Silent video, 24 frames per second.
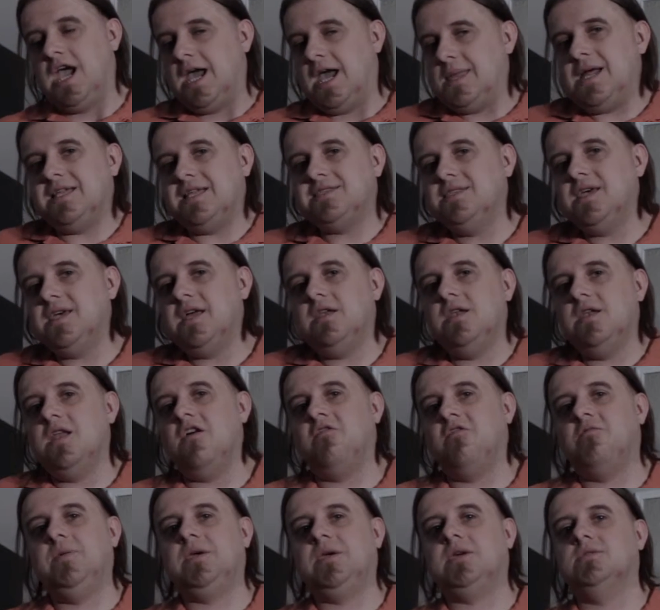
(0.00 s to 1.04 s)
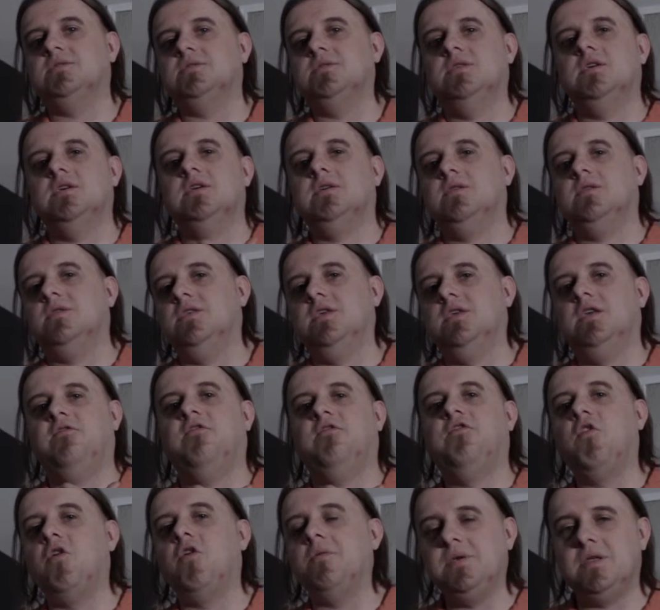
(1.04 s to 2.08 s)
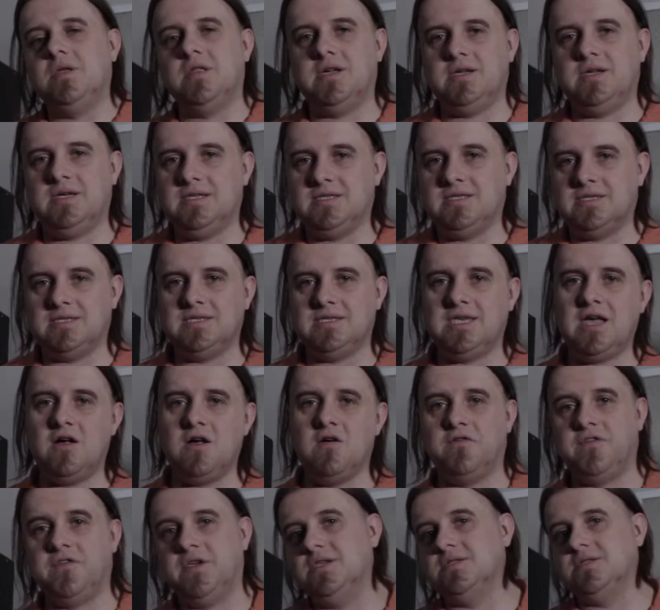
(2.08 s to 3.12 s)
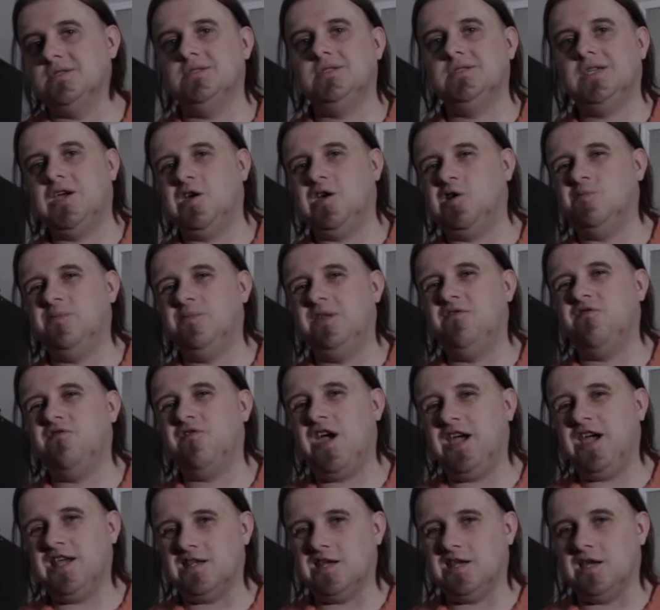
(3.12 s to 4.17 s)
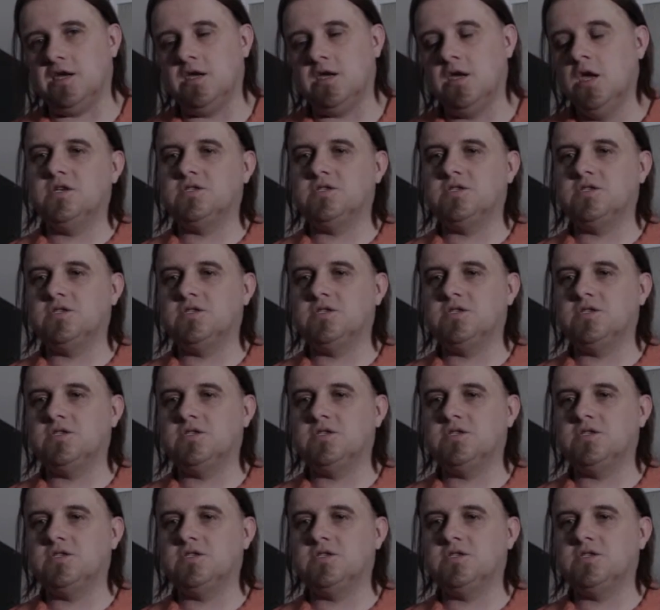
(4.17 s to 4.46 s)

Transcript: And that's not enough because the formula itself isn't terribly frightening.